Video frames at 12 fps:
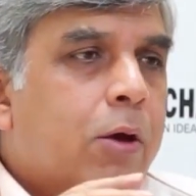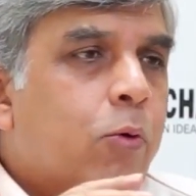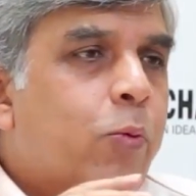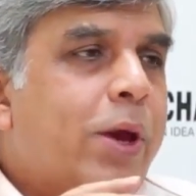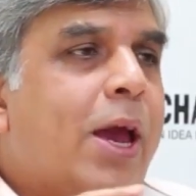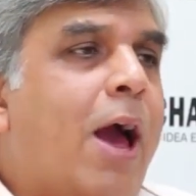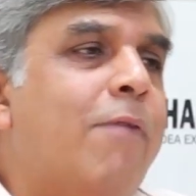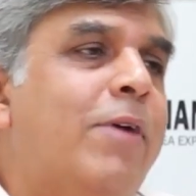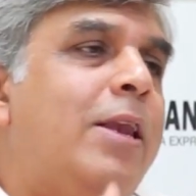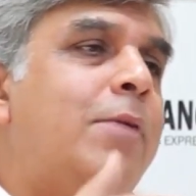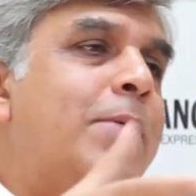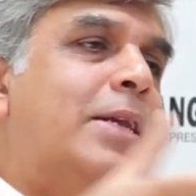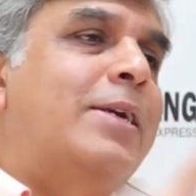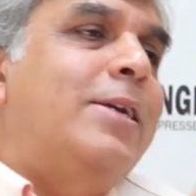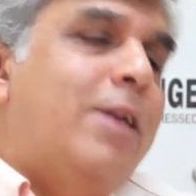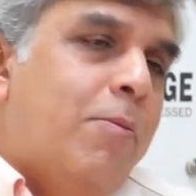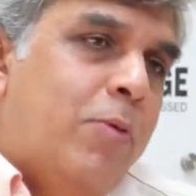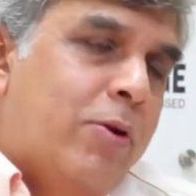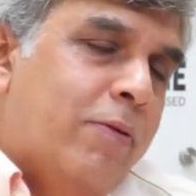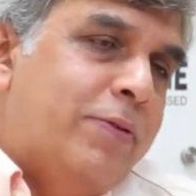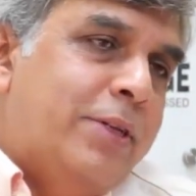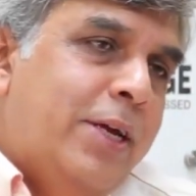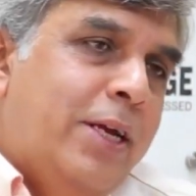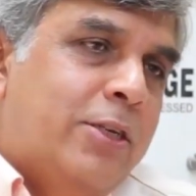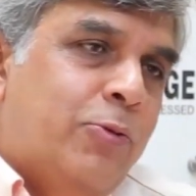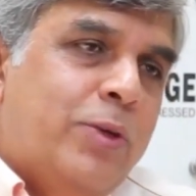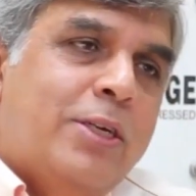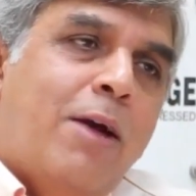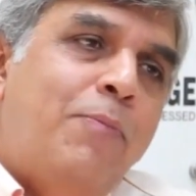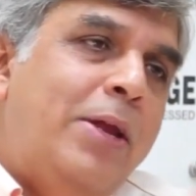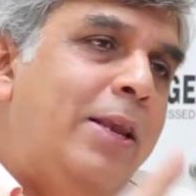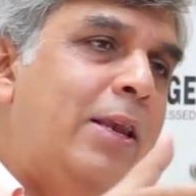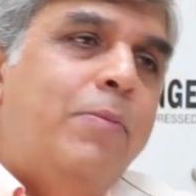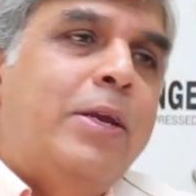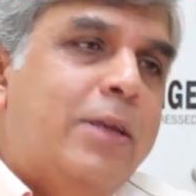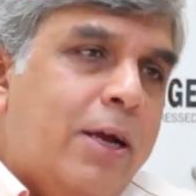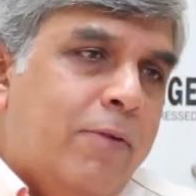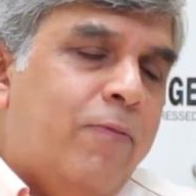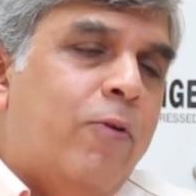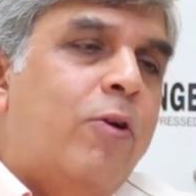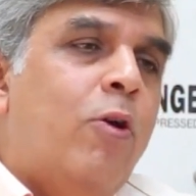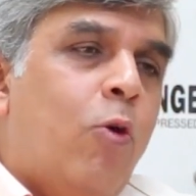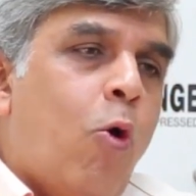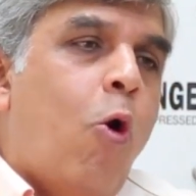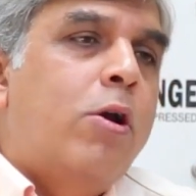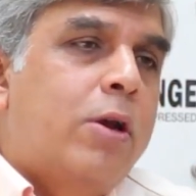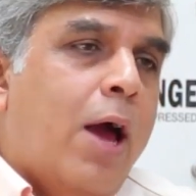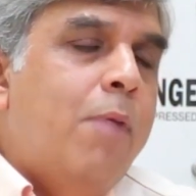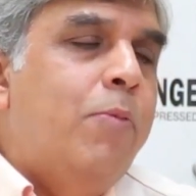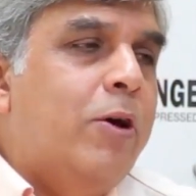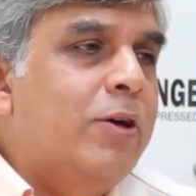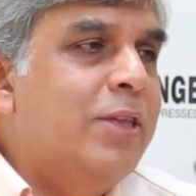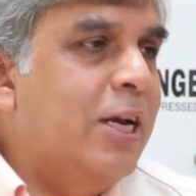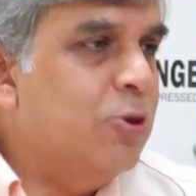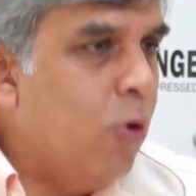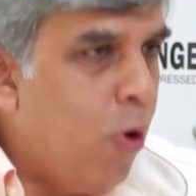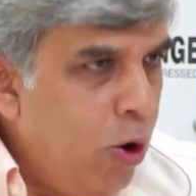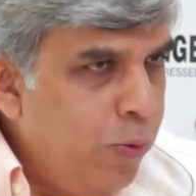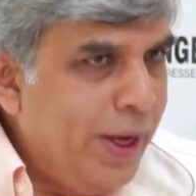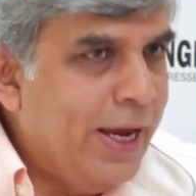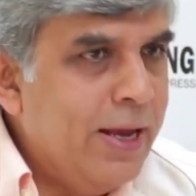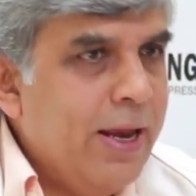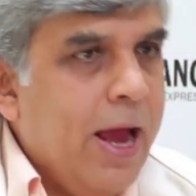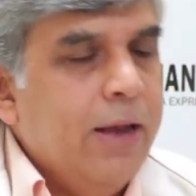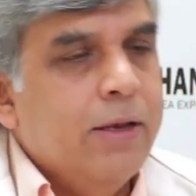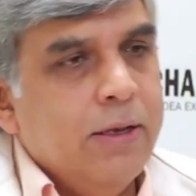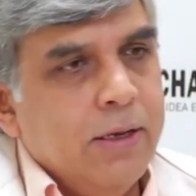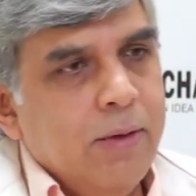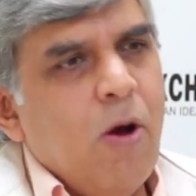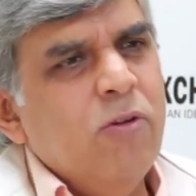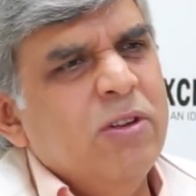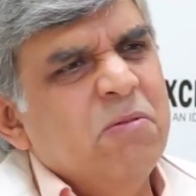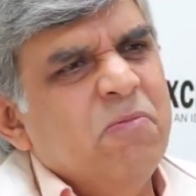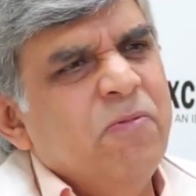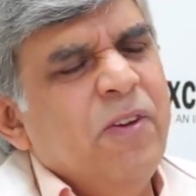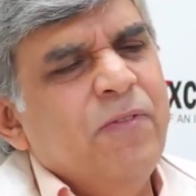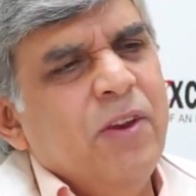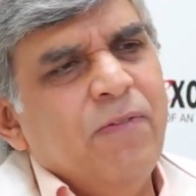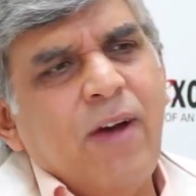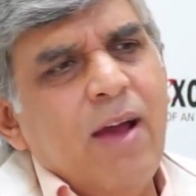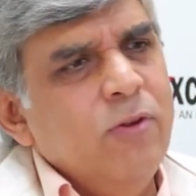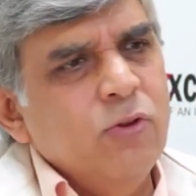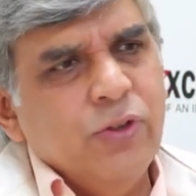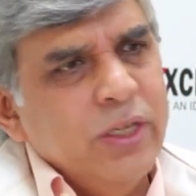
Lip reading: We have a limited number of seats, which have been limited for a long time because that's all we can handle, about 55 to